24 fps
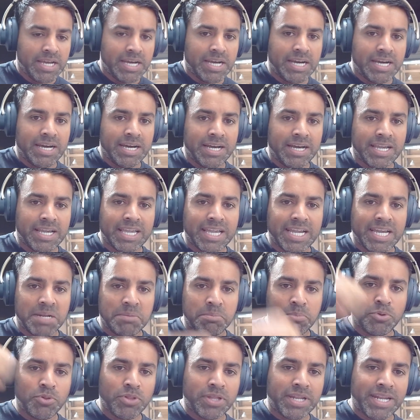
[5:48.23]
I can kind
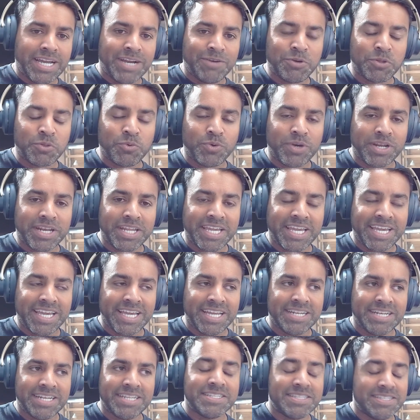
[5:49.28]
of pull it out with one
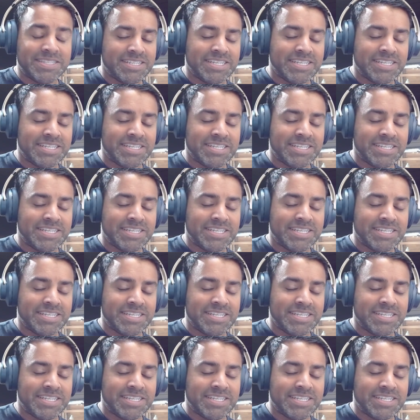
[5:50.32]
hand.